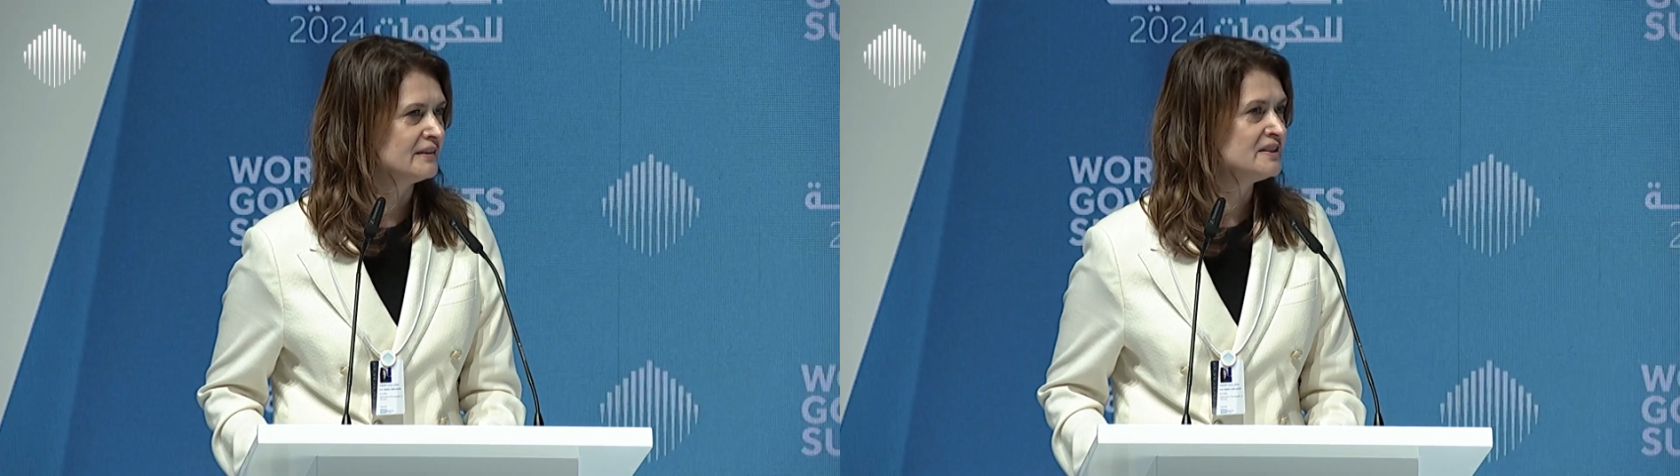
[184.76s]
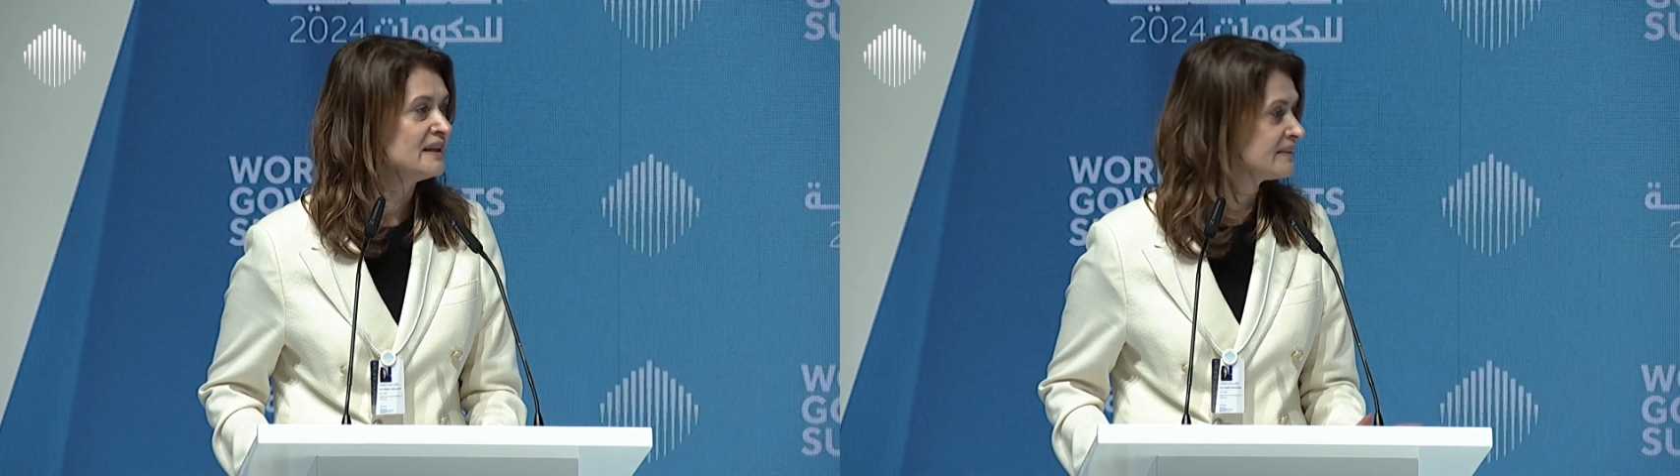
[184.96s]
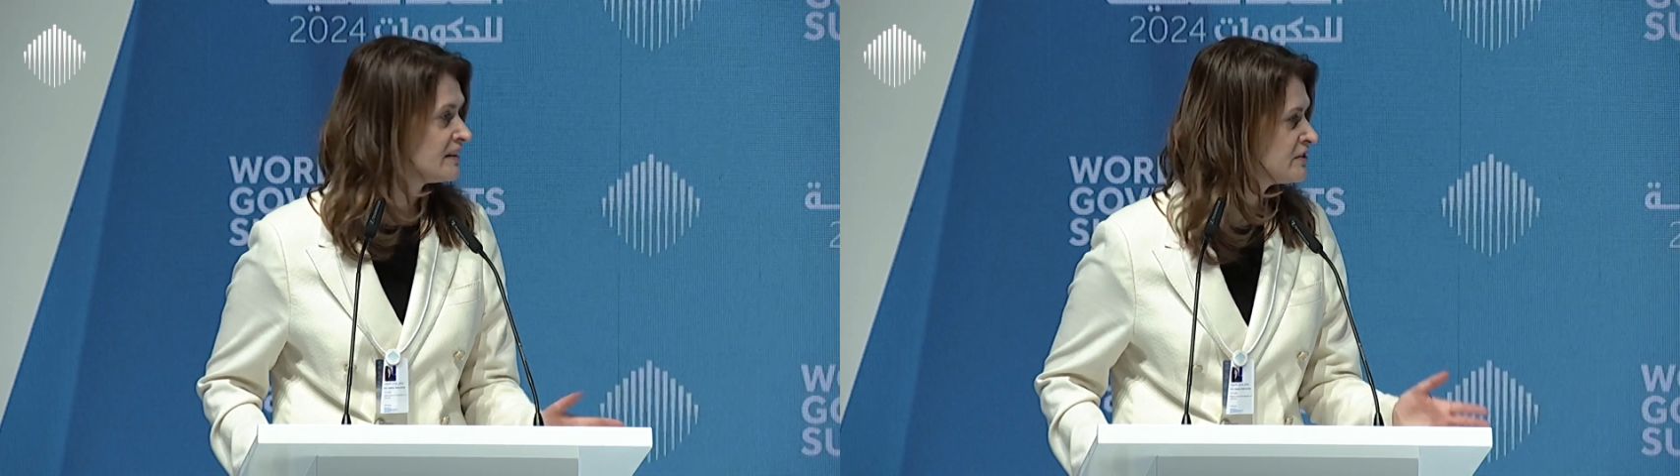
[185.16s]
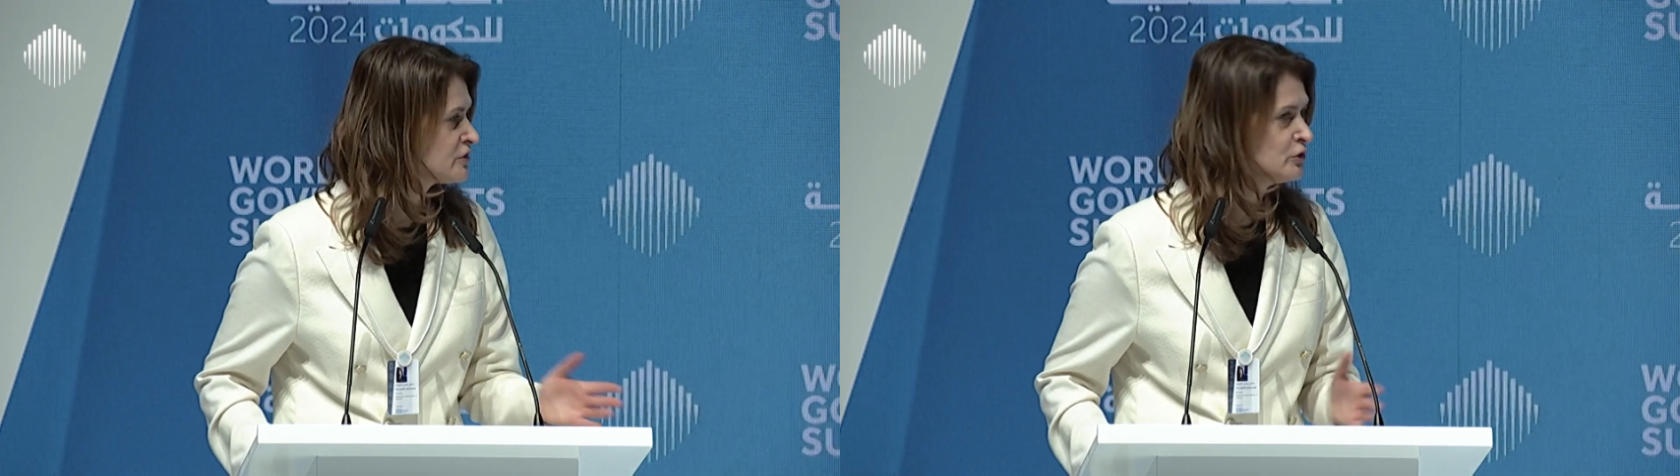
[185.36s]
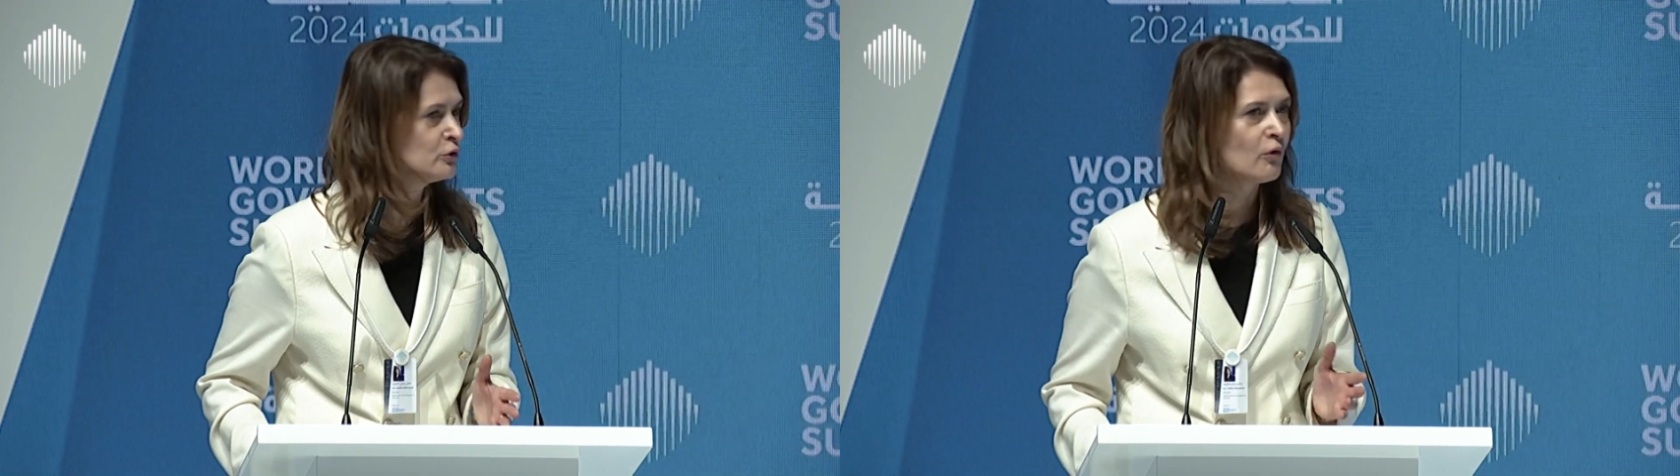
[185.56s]
data is
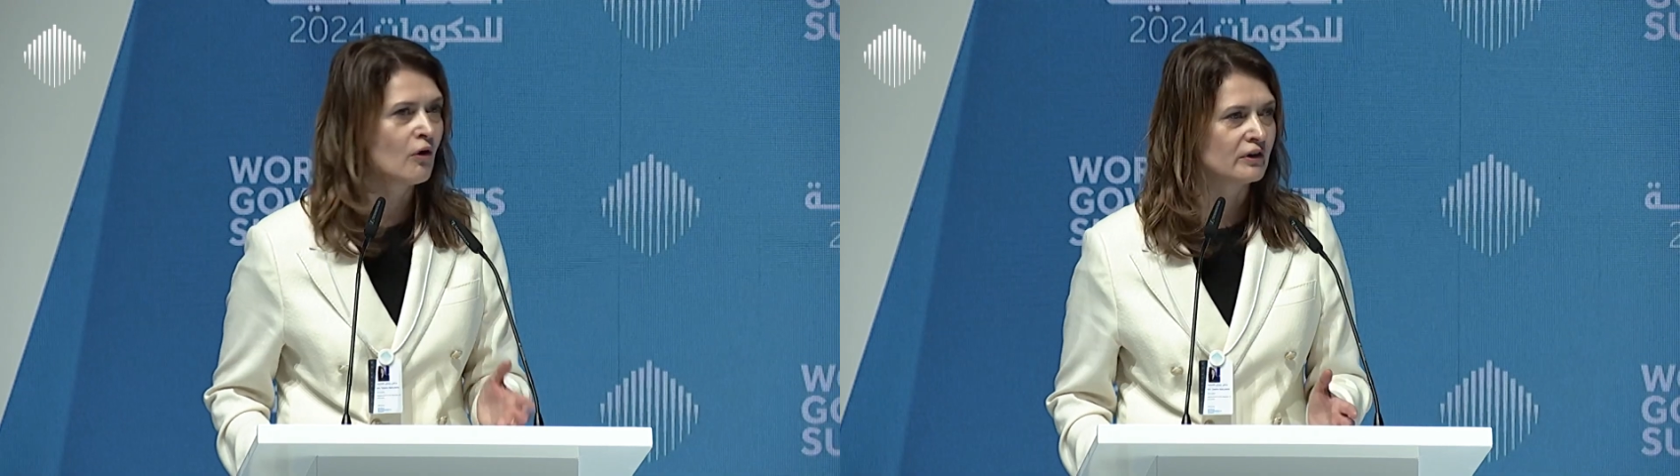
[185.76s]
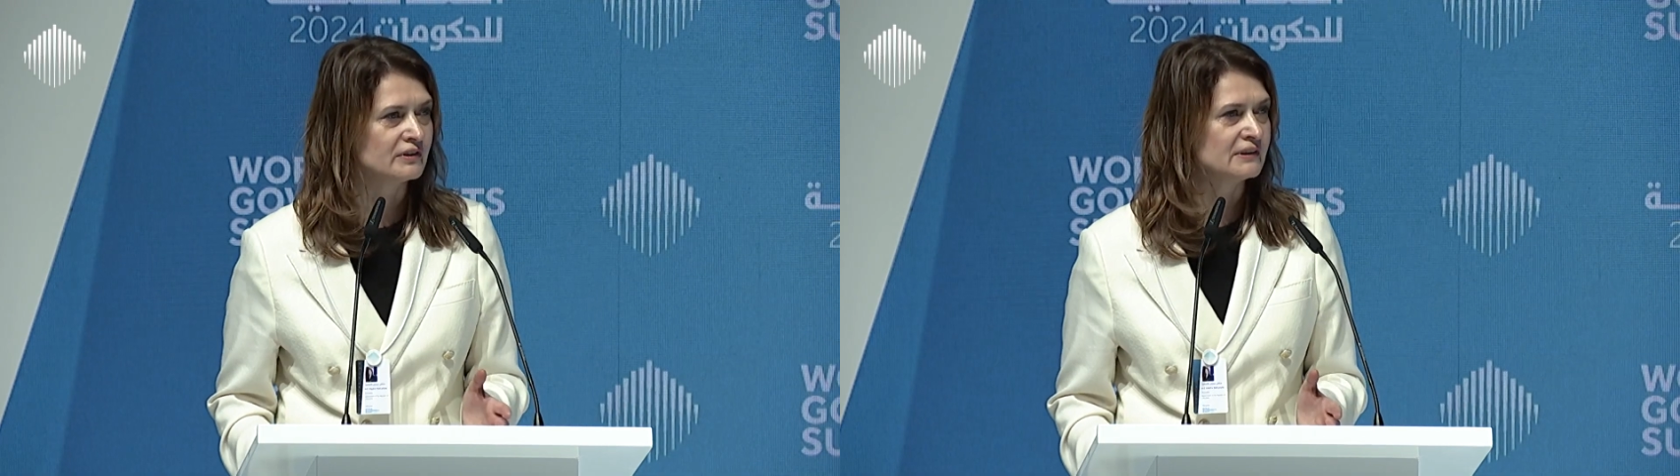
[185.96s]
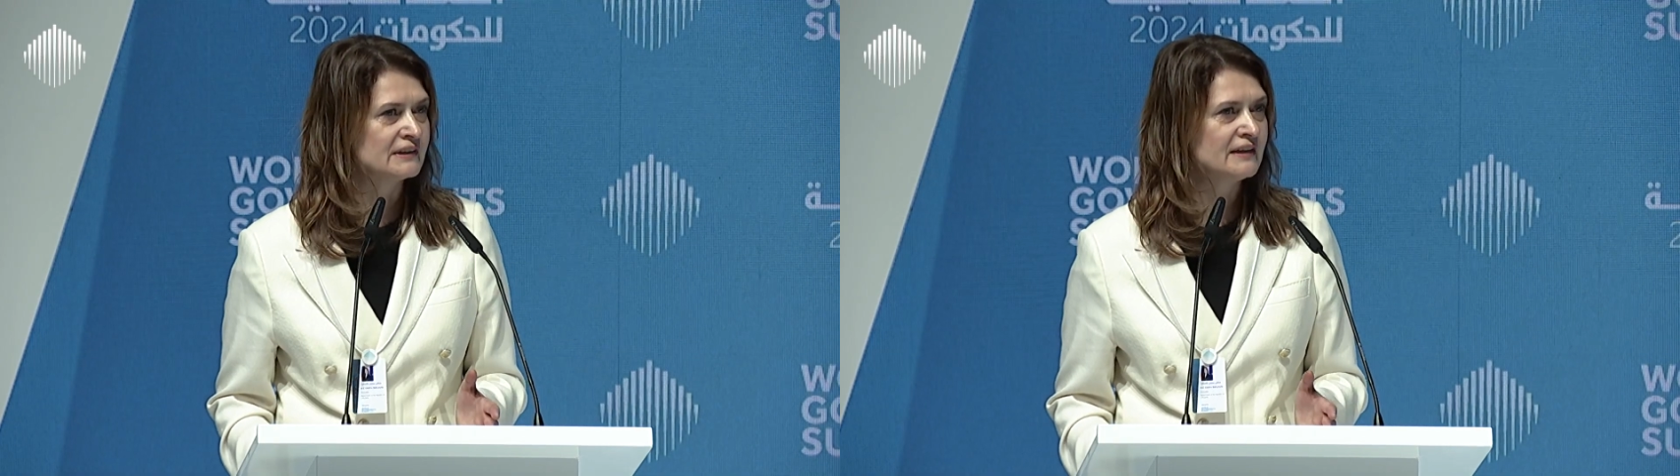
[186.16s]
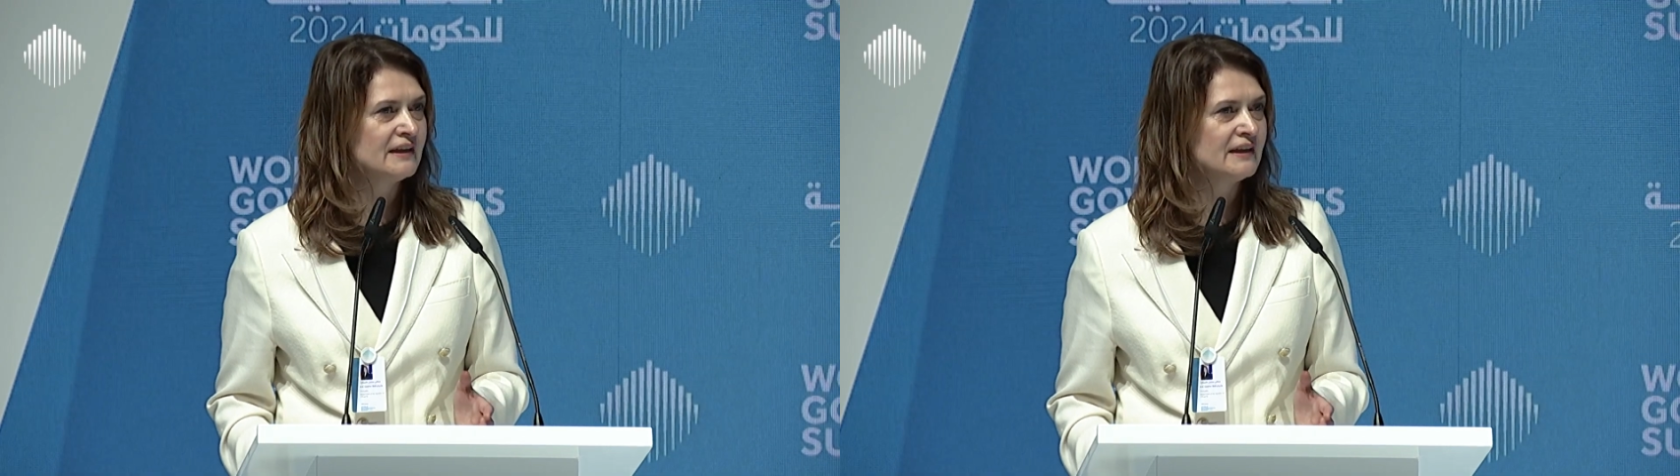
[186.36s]
new oil,